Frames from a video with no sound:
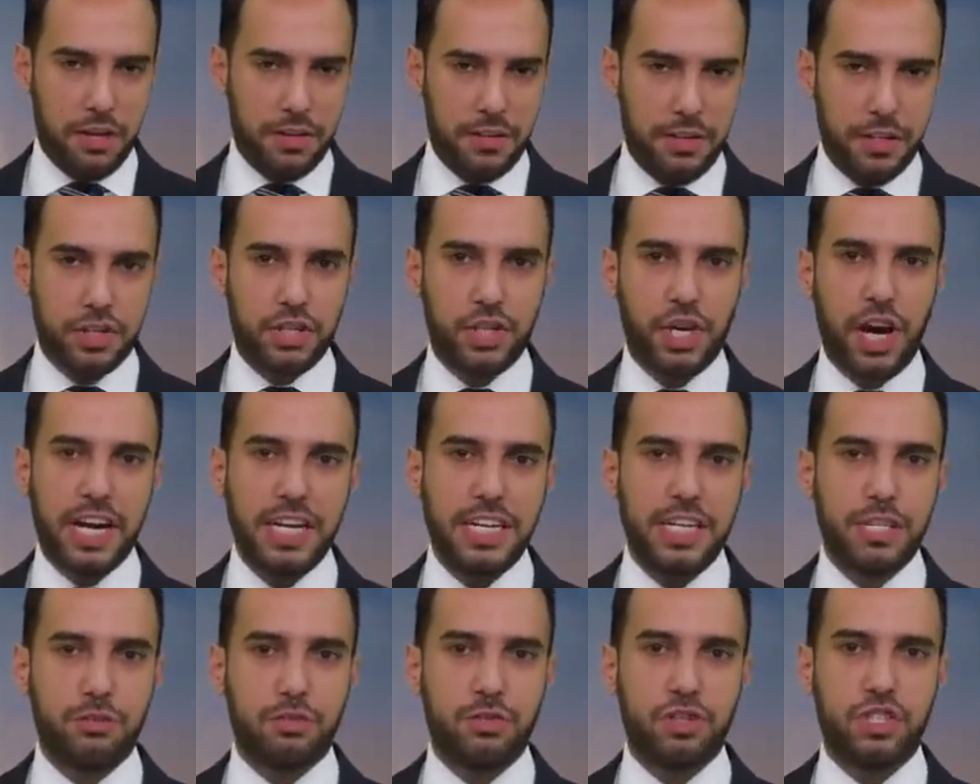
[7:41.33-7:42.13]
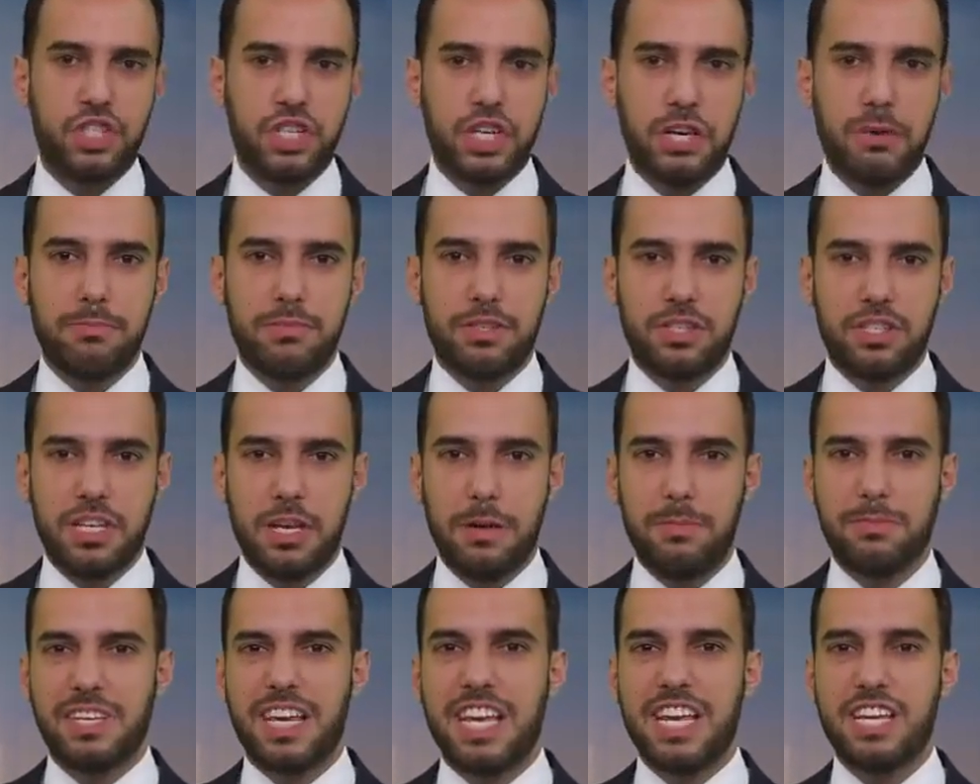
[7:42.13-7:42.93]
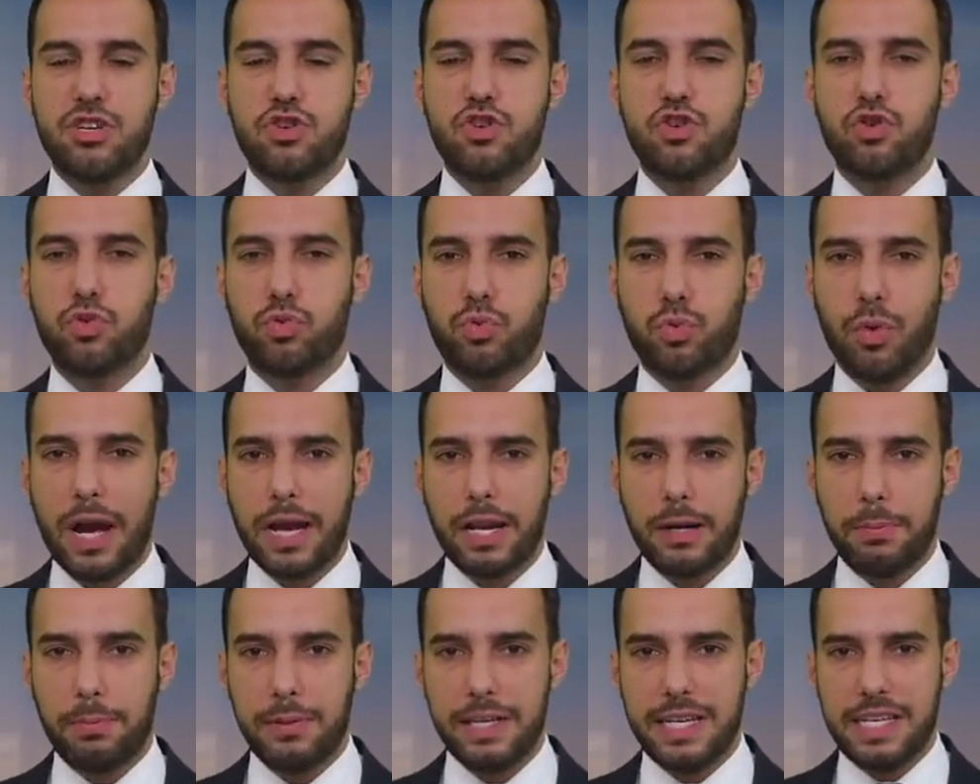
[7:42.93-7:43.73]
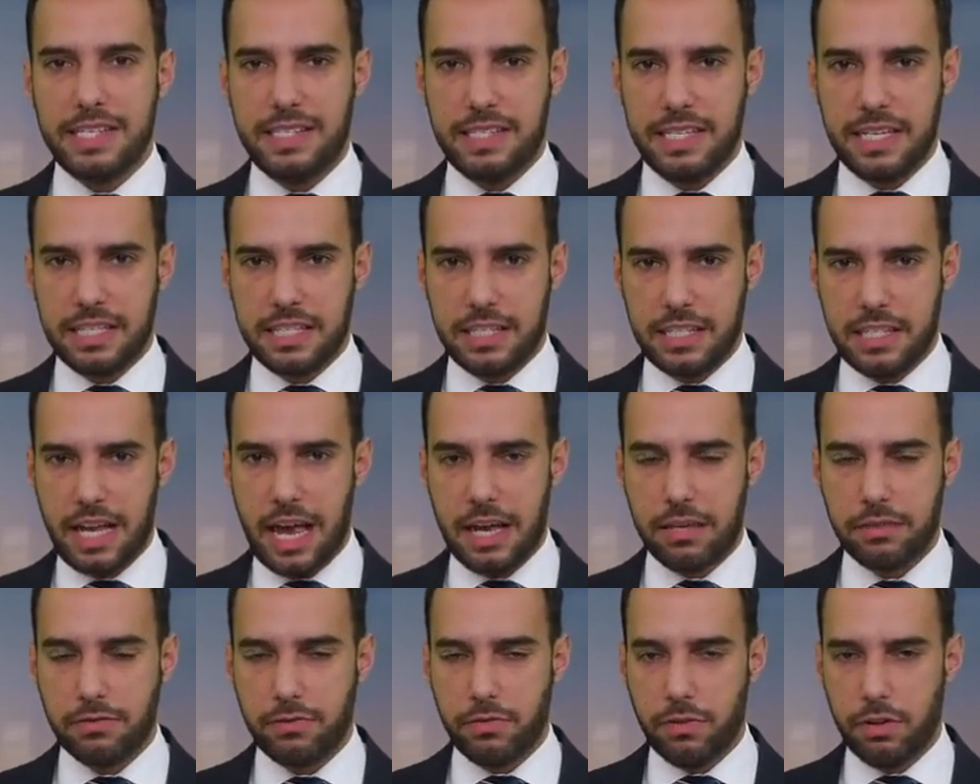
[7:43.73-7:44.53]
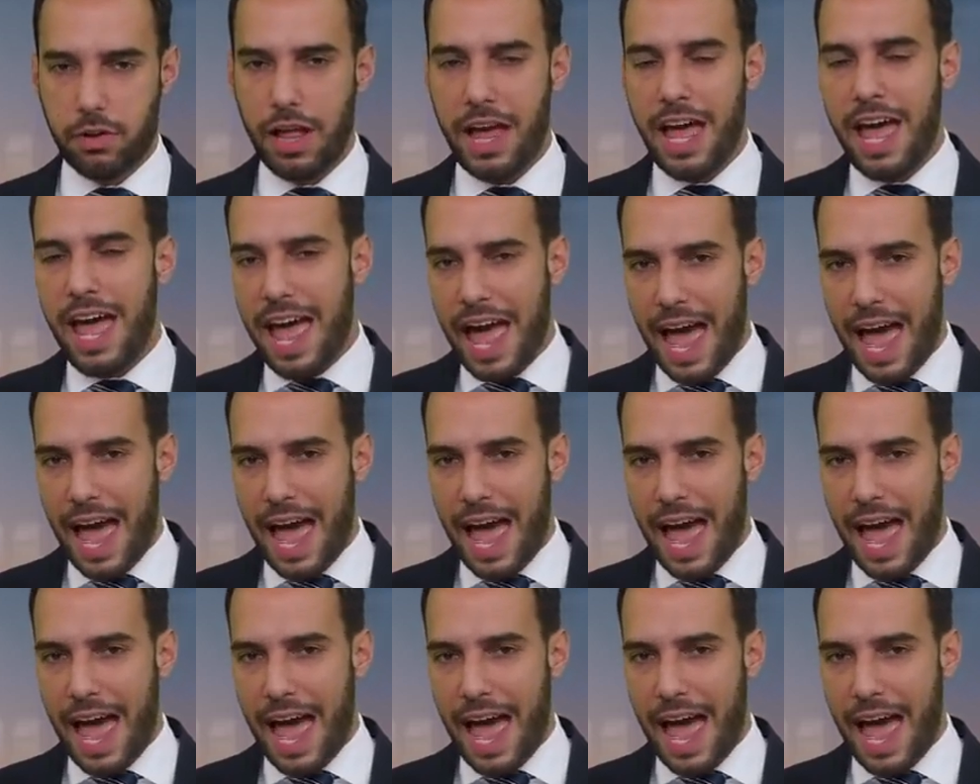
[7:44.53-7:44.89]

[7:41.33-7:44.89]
the Chinese regime seems incredibly successful